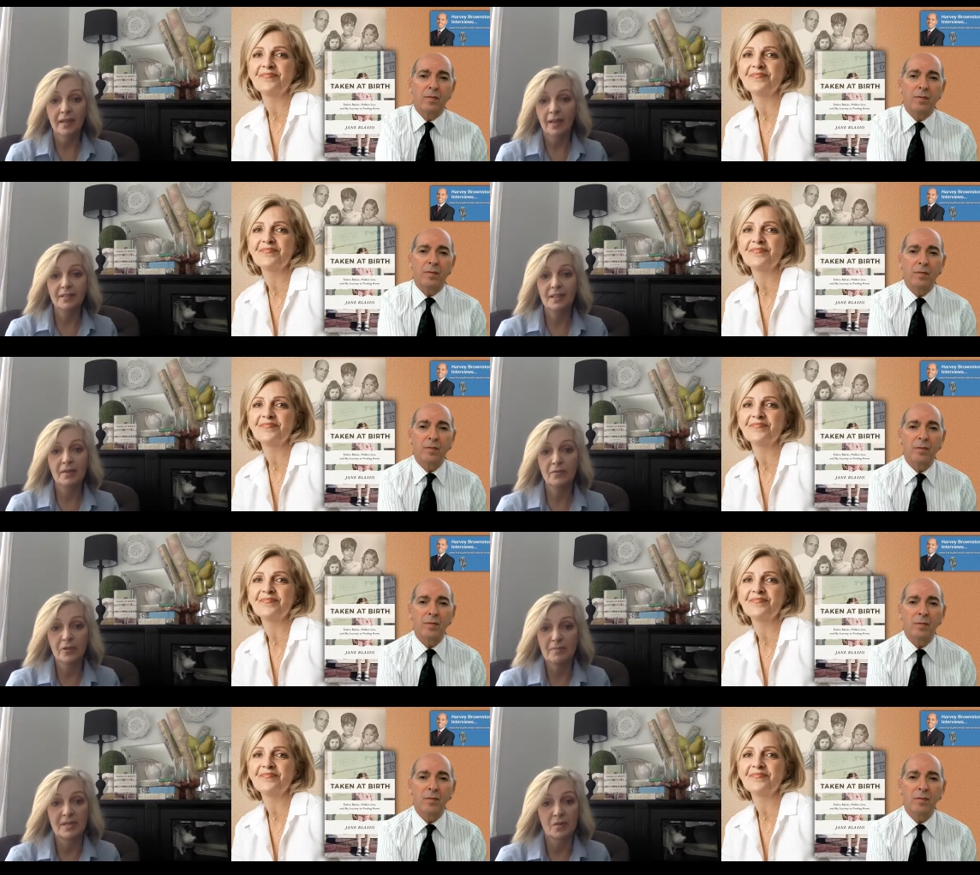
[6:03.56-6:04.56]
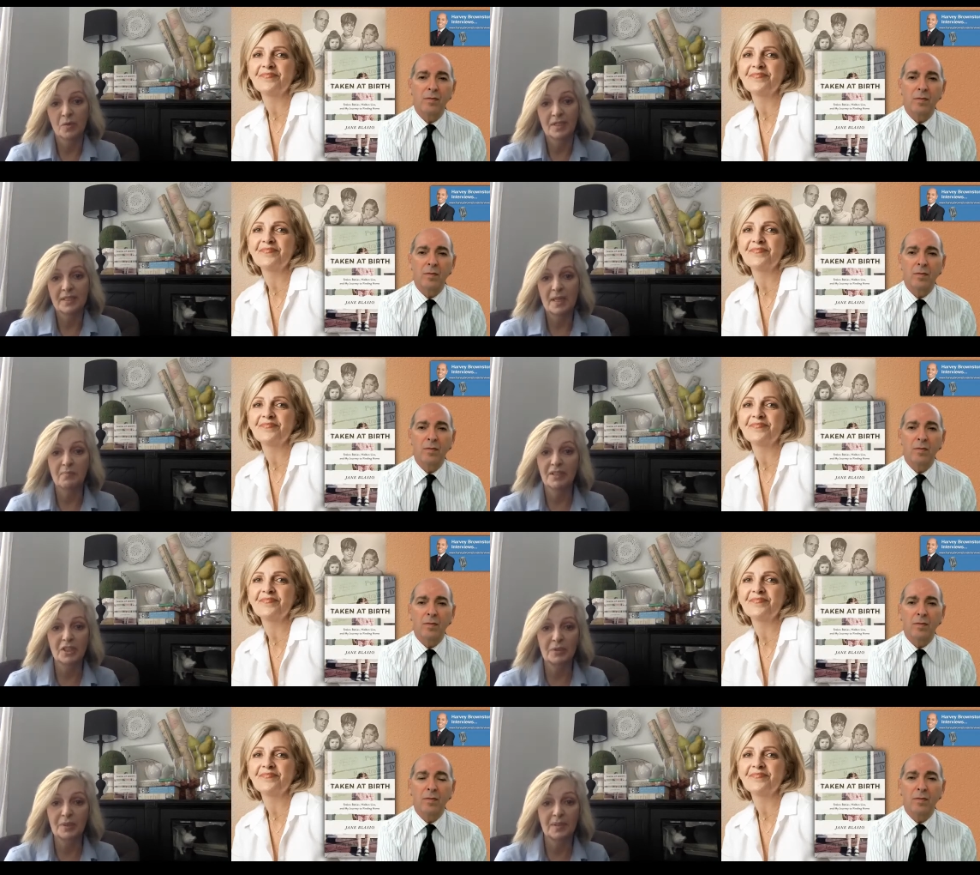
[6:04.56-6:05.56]
Speaker 1: has never, I mean, it wouldn't take much
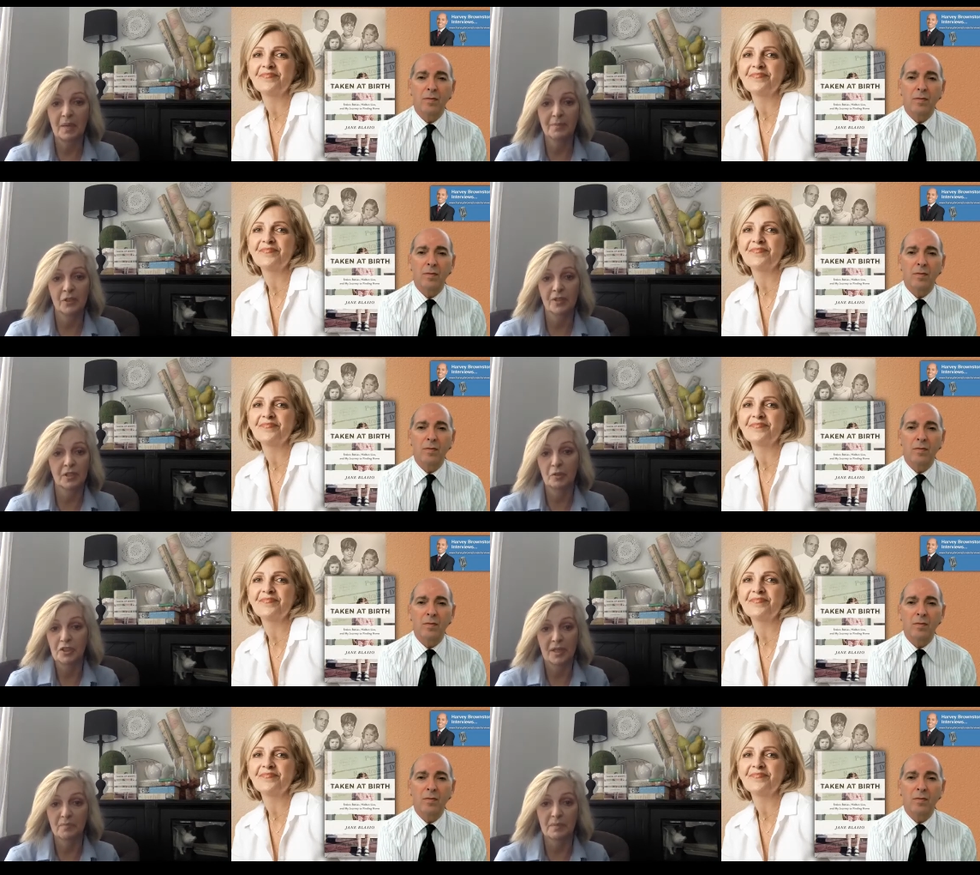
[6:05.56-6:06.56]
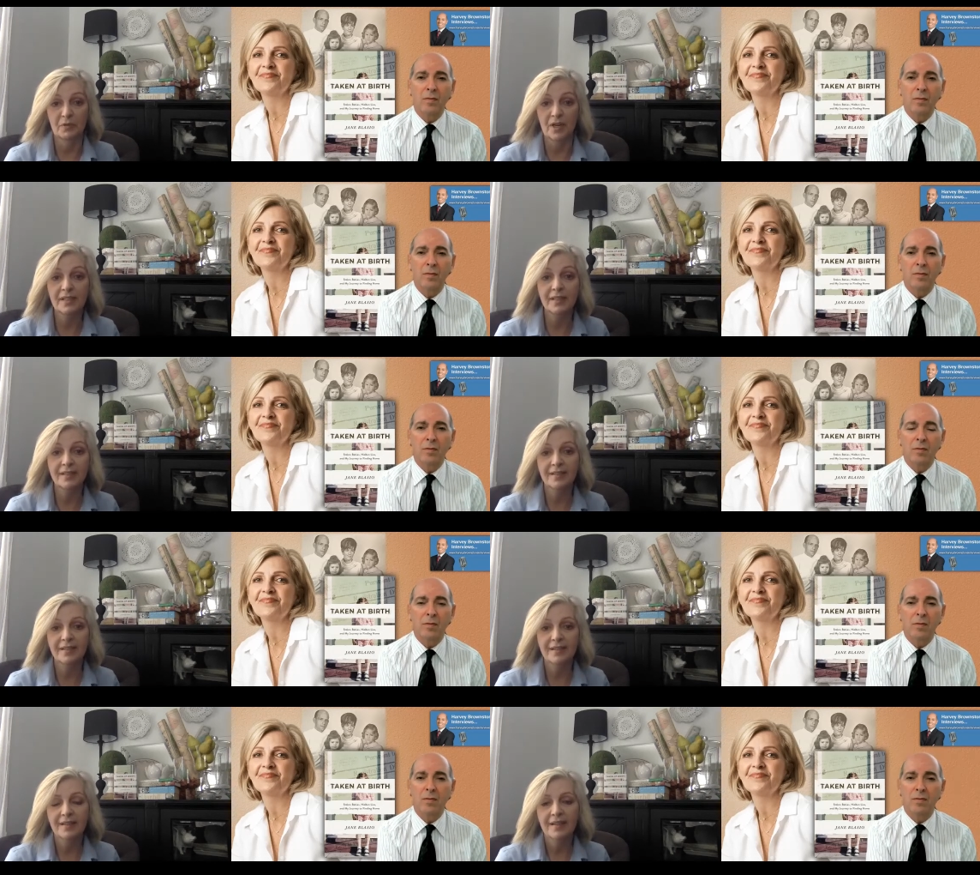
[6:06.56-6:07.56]
to examine her to know she had been pregnant.
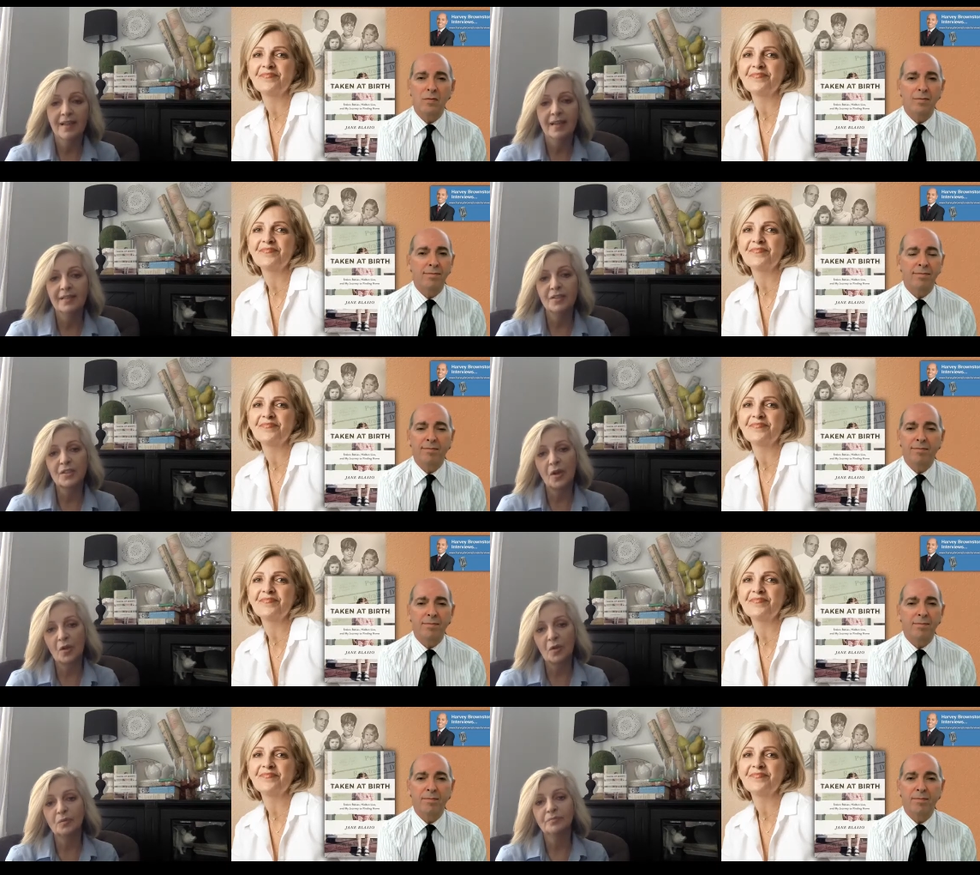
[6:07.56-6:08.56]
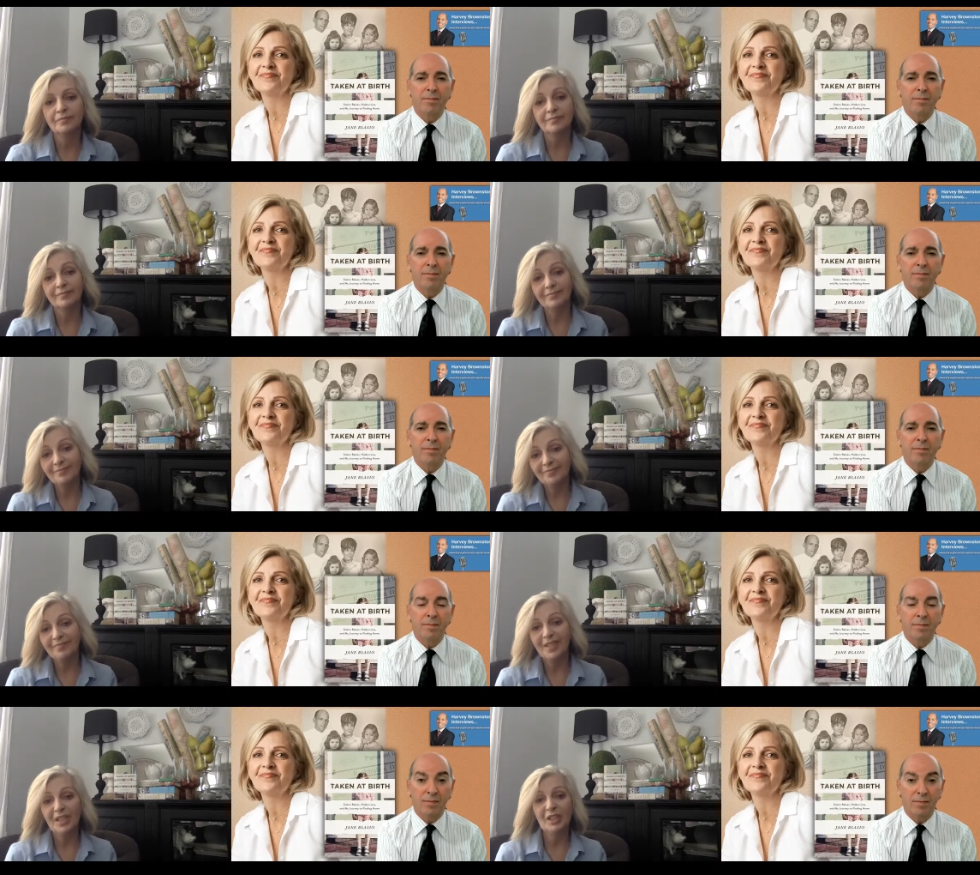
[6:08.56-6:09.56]
And so
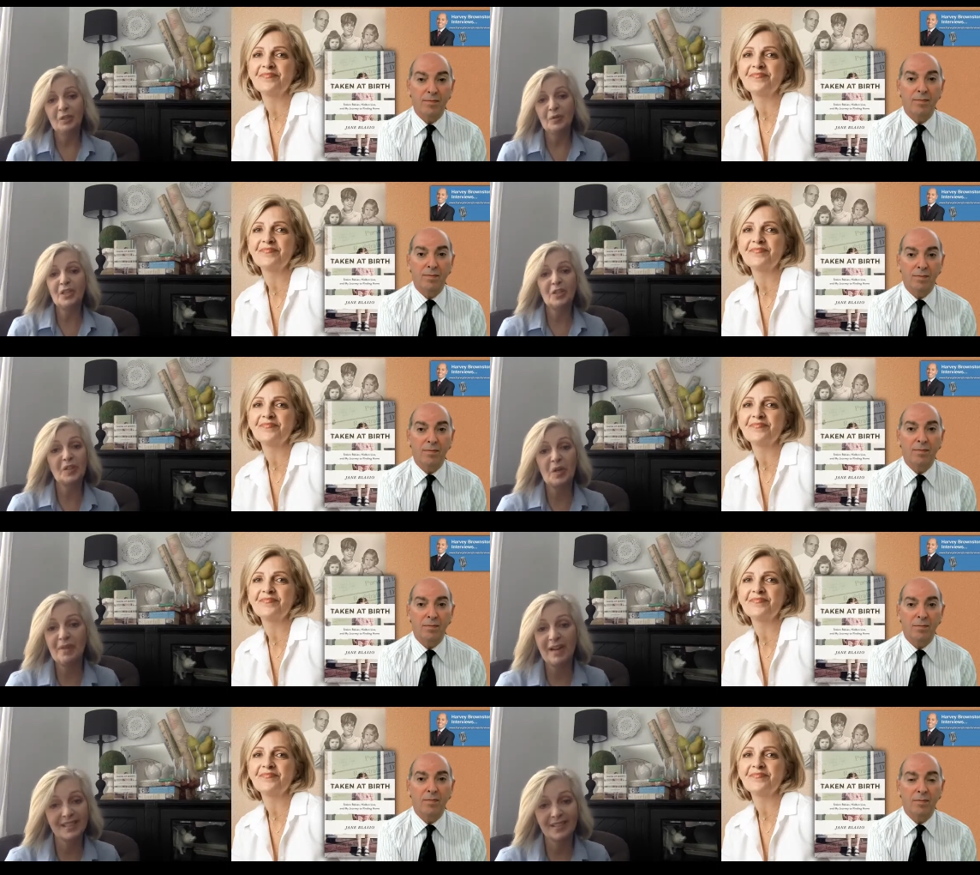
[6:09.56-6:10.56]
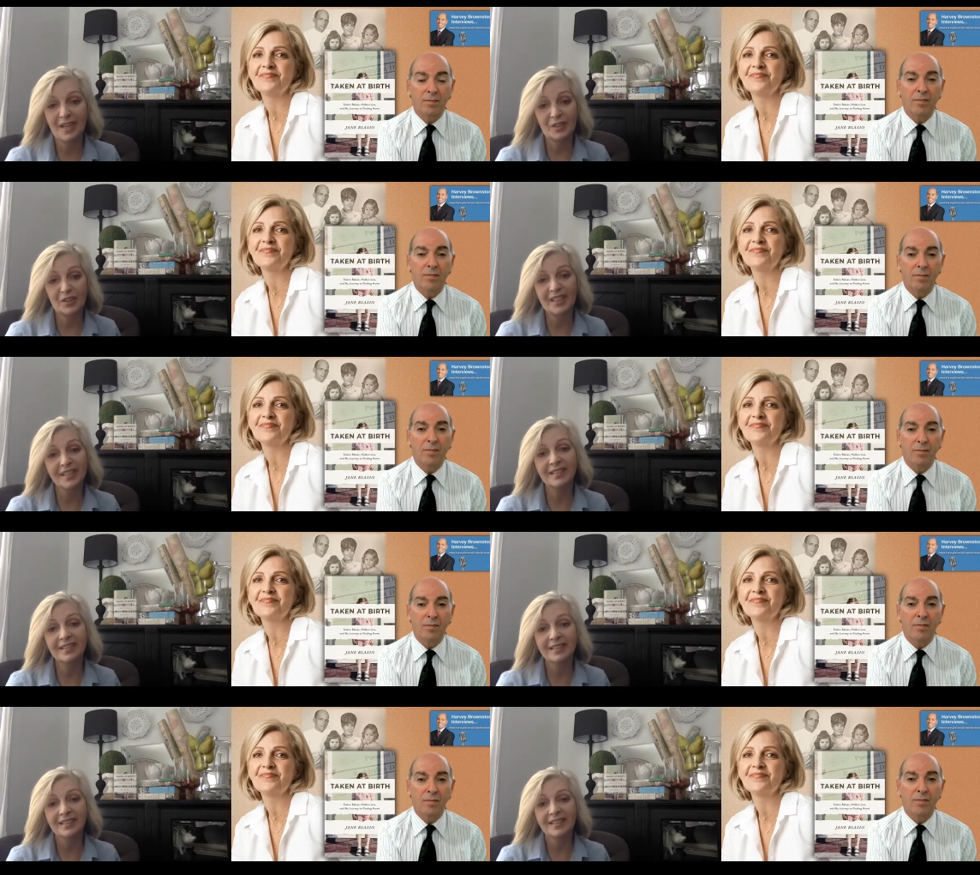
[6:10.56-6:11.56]
he knew he couldn't go back to Dr. Hicks.